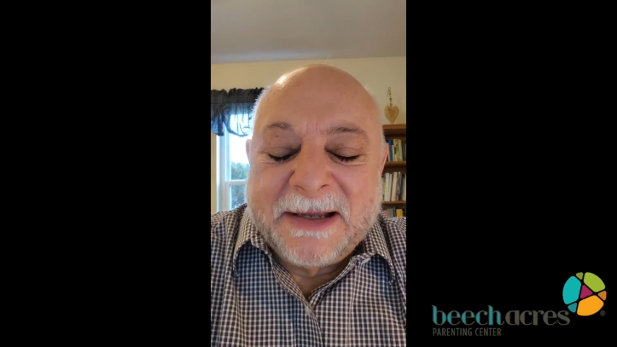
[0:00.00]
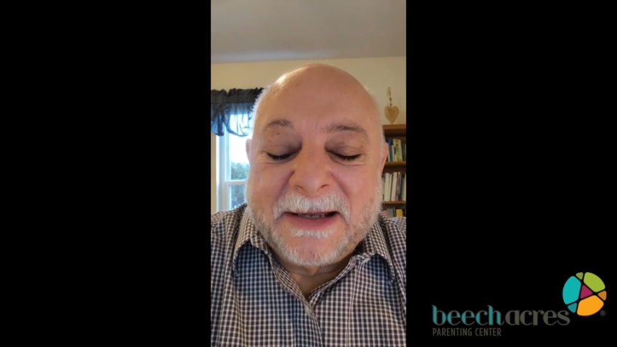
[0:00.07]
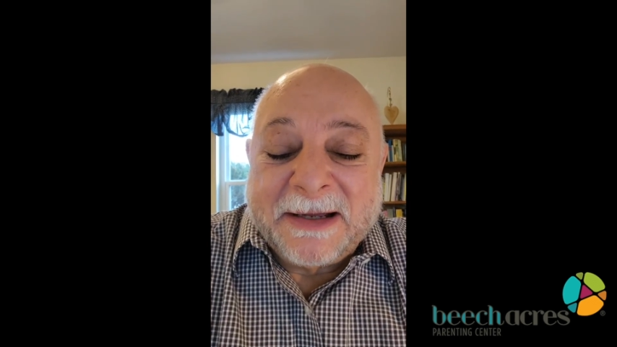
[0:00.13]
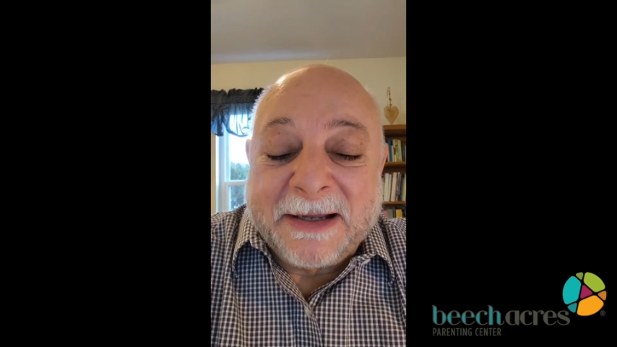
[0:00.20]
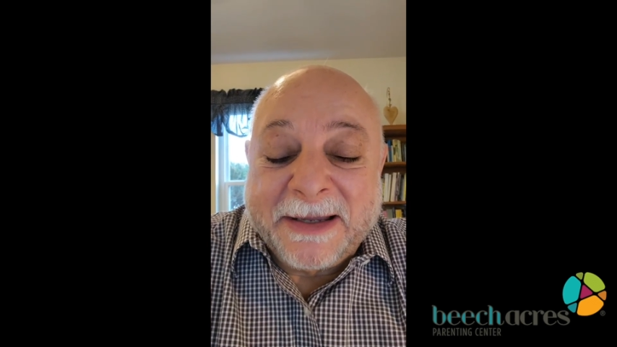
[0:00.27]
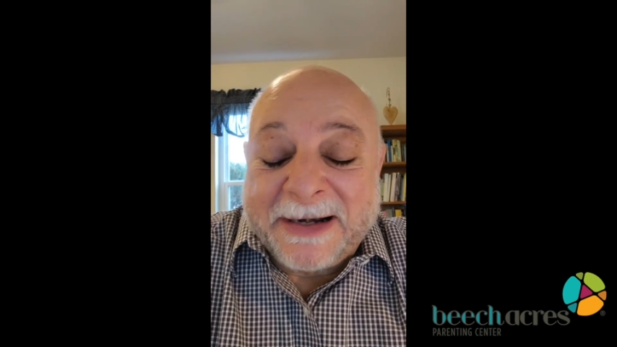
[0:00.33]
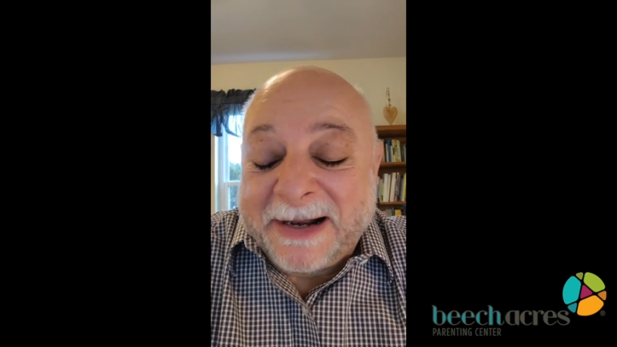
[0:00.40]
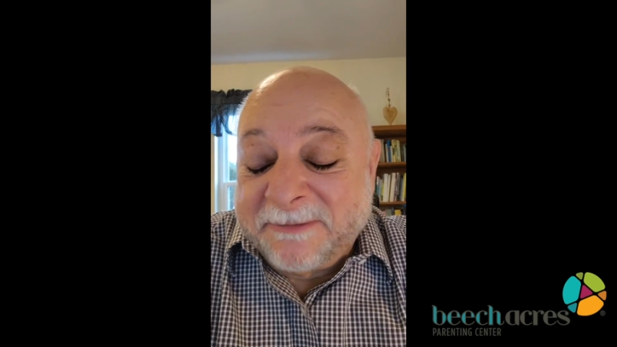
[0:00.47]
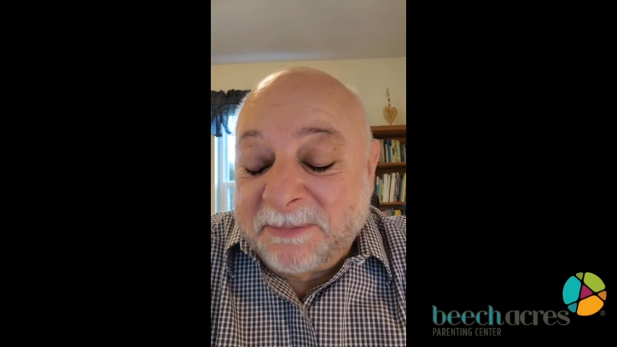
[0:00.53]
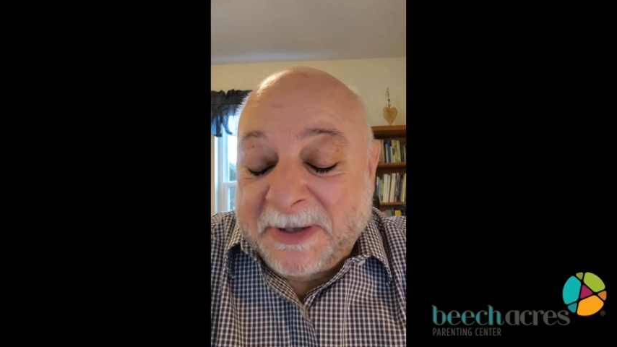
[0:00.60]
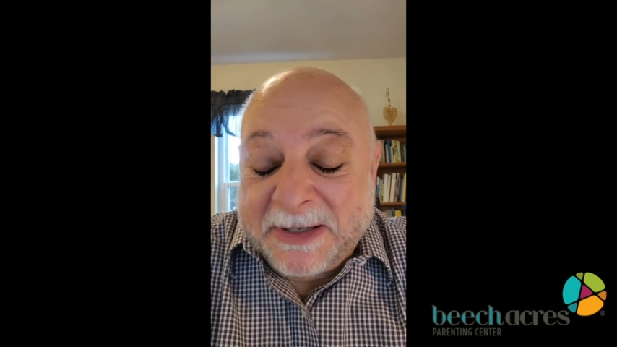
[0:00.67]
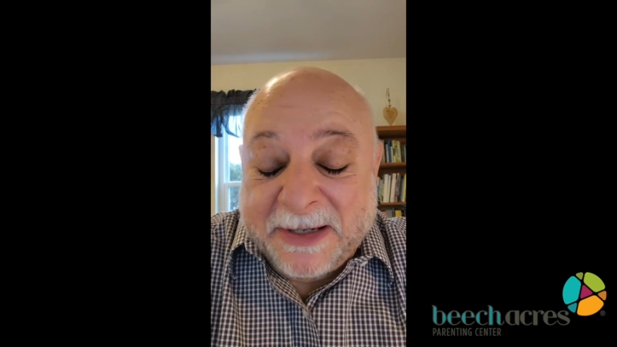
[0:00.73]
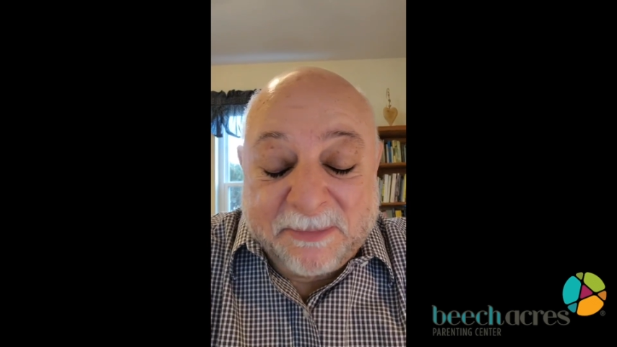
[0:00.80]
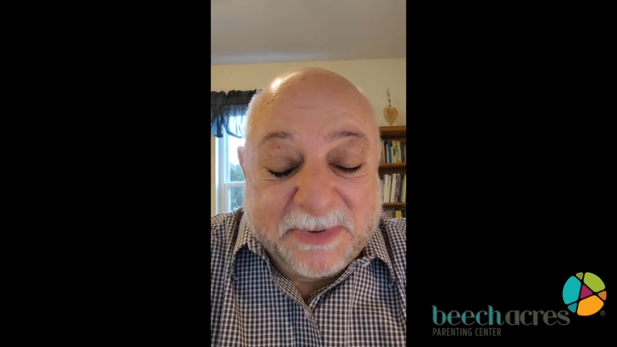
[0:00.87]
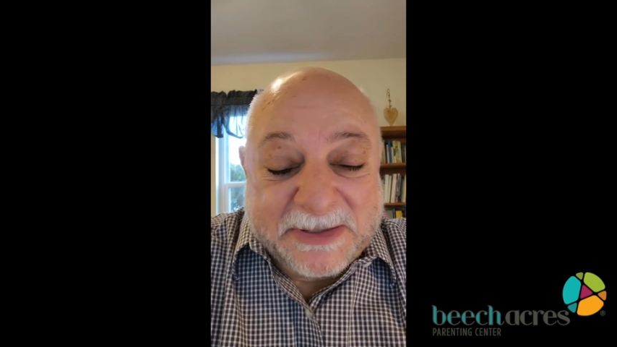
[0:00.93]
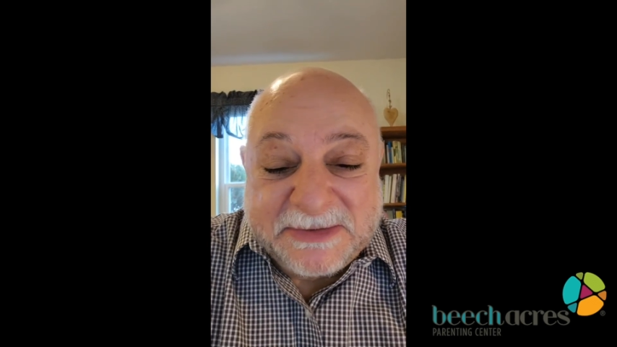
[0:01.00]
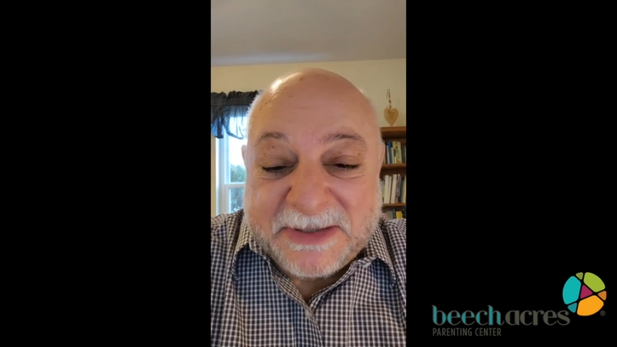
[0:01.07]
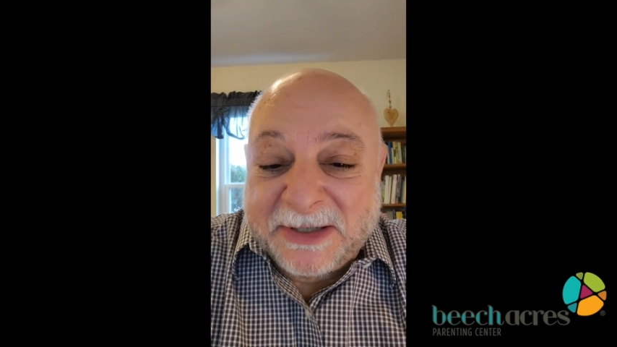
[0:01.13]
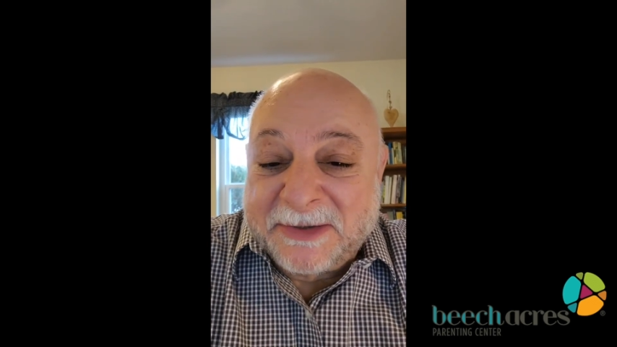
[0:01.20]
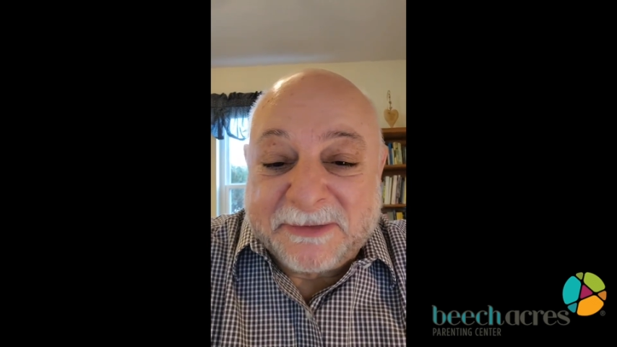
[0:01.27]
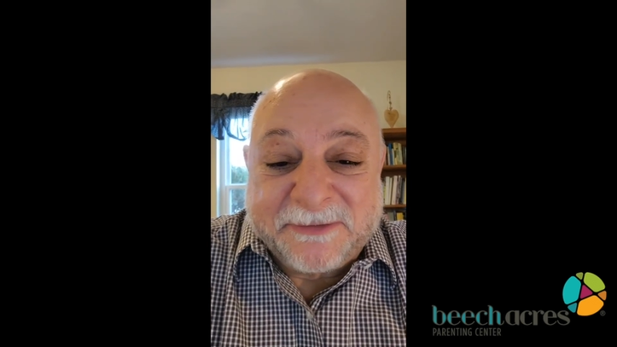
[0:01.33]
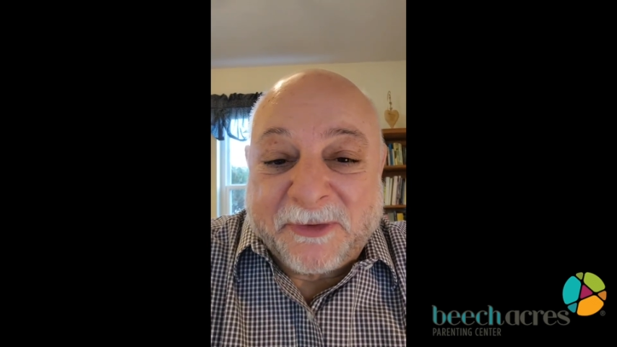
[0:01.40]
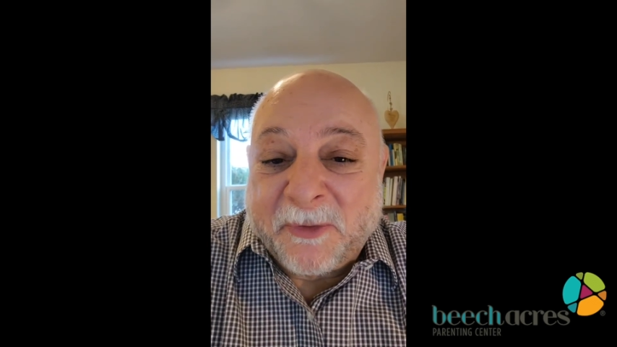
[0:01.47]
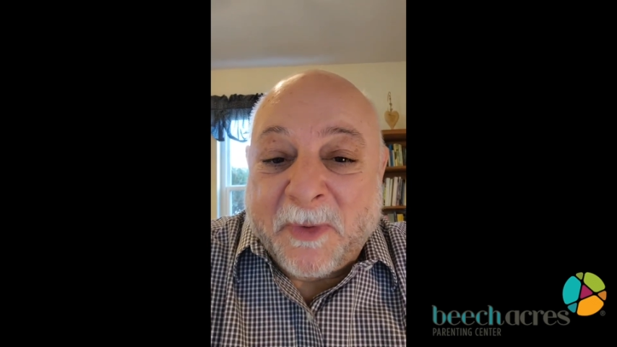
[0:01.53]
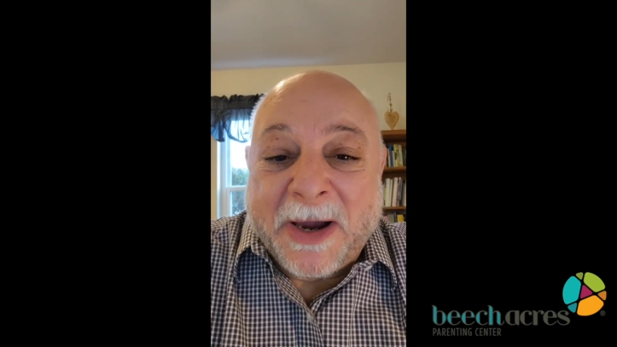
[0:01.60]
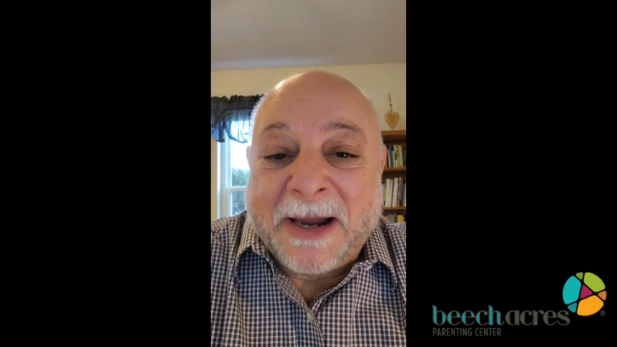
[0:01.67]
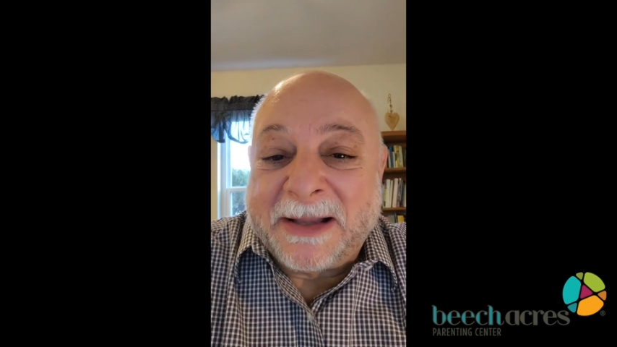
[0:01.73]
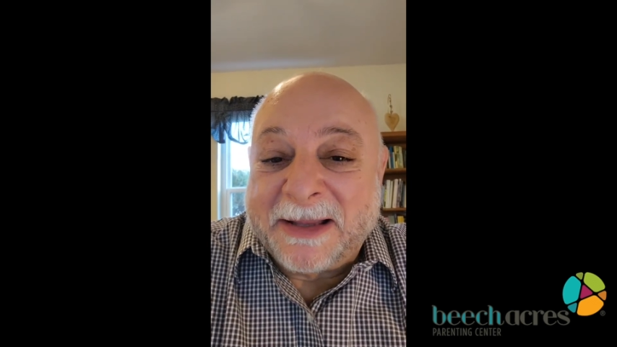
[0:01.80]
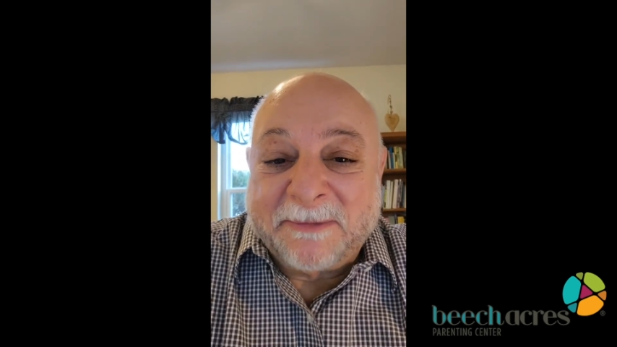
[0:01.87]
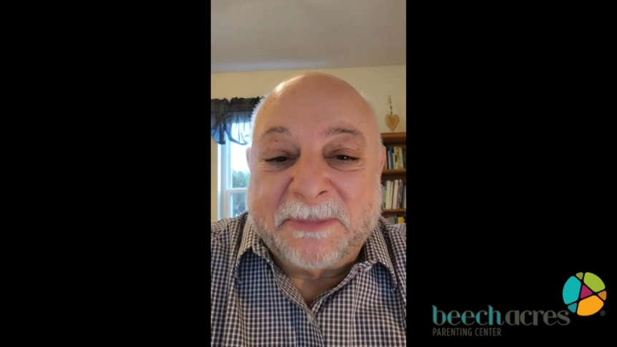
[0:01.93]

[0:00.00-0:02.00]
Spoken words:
And I've been at Beach Acres for a while.